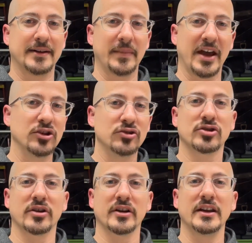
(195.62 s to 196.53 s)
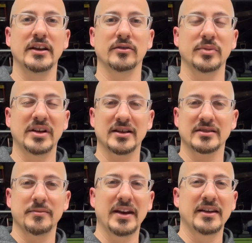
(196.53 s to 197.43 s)
And you shouldn't either, because
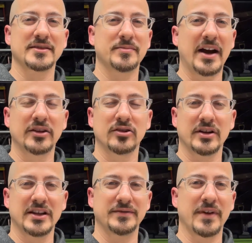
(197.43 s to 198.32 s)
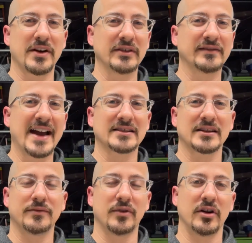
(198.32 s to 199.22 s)
the maintenance minder is very
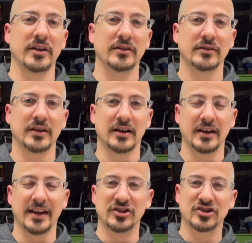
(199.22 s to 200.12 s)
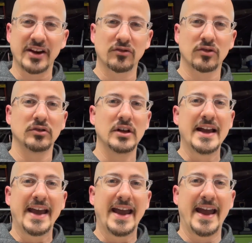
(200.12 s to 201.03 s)
laxative on in general,
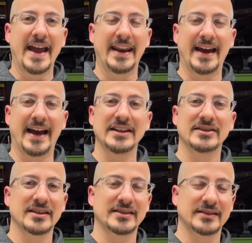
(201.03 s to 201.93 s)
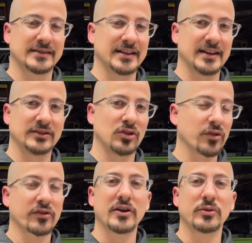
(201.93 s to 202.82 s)
and I just don't
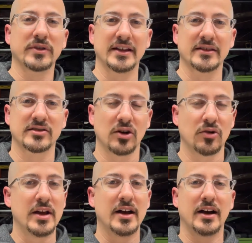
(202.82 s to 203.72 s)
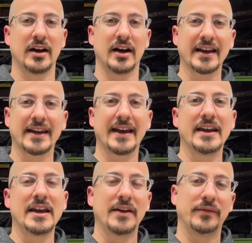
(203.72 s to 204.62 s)
agree with it. So
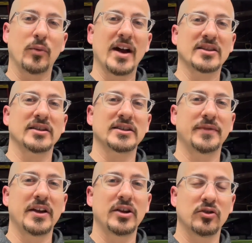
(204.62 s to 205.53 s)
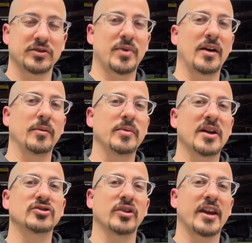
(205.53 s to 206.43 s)
again, if you're watching this video, it's probably
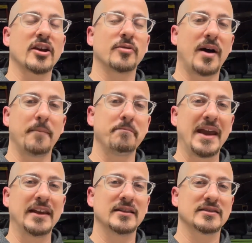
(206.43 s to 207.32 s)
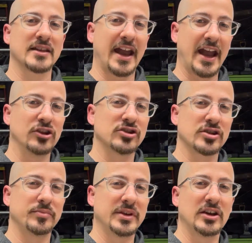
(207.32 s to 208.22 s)
because you care about maintenance and you
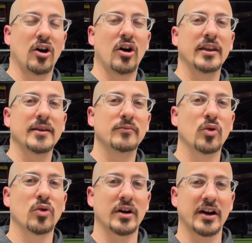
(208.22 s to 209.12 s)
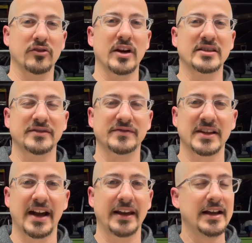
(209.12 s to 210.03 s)
should be on the more aggressive
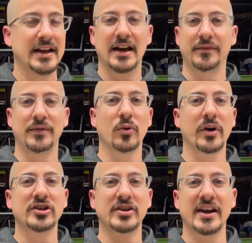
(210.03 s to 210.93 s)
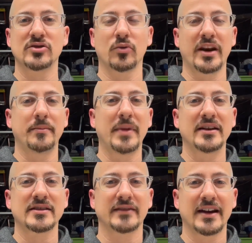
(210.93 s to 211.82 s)
side. If you want to change when the
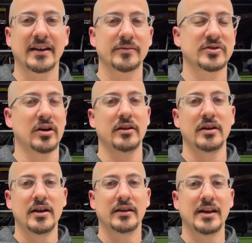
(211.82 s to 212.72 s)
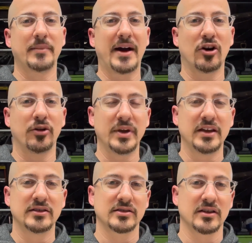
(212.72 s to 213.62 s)
maintenance light comes on, then by all
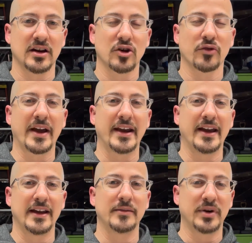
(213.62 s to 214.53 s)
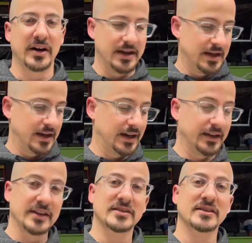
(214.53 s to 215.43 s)
means, go right ahead. But
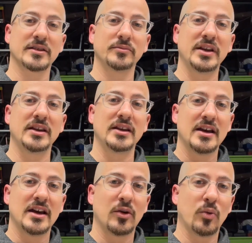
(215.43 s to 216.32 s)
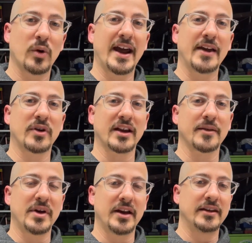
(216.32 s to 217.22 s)
this is going to be what I
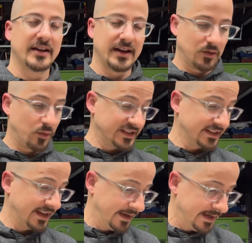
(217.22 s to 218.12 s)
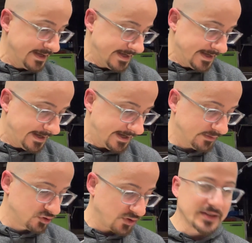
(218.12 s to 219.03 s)
recommend once again.
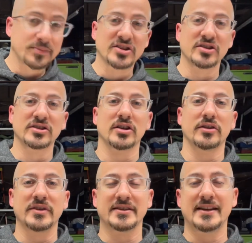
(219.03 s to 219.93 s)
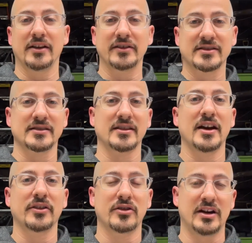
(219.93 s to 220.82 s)
Transmission service. Now, this is
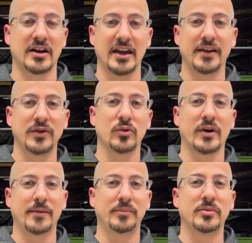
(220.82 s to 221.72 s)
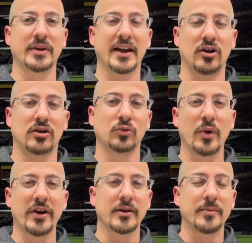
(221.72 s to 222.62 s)
another if you want that people get all
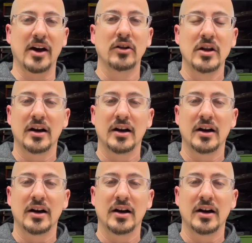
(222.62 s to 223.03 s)
weird about.